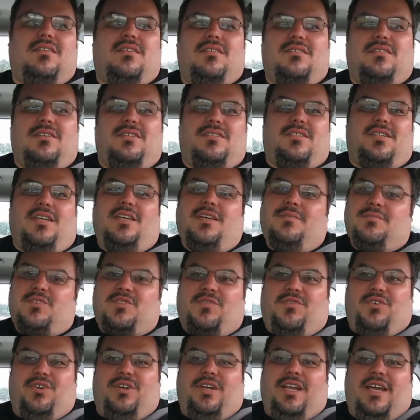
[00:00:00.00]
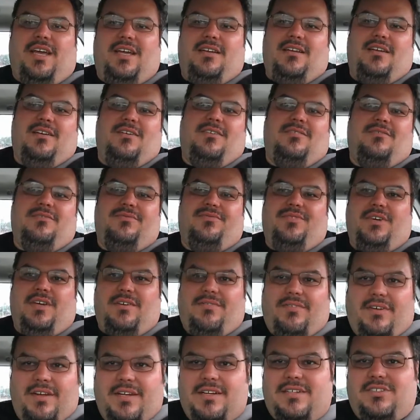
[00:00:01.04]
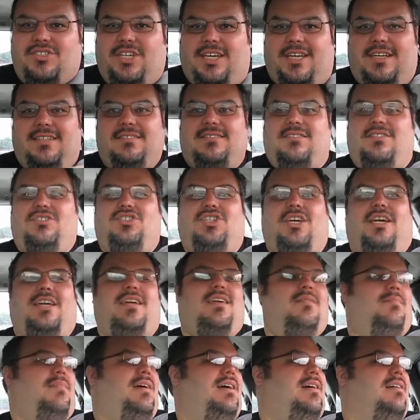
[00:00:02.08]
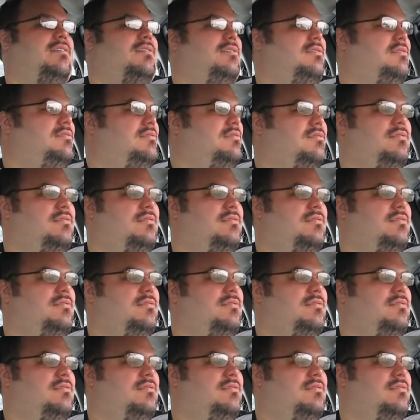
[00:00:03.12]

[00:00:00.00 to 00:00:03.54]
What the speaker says: His name's Fernando. If you ever get a chance to check him out.